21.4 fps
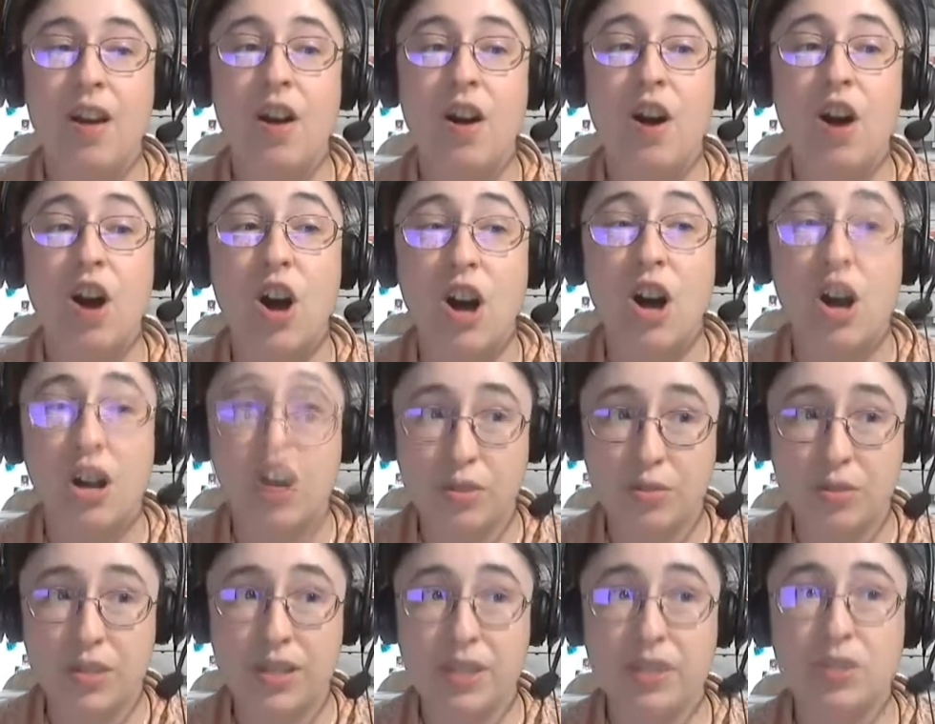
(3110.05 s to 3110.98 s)

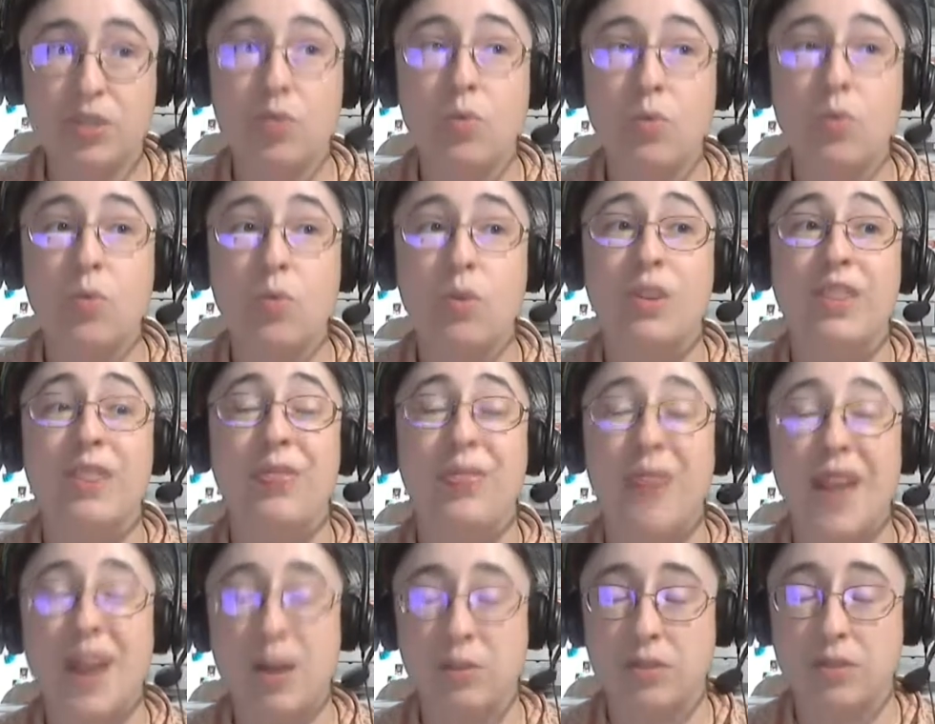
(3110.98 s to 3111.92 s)
hundreds or
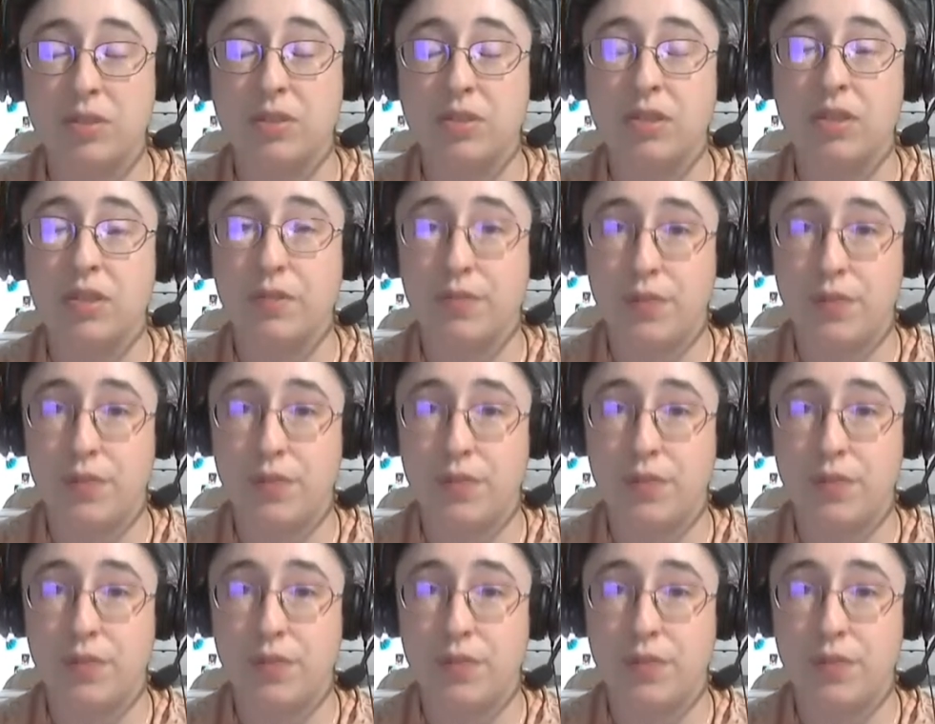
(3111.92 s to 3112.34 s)
thousands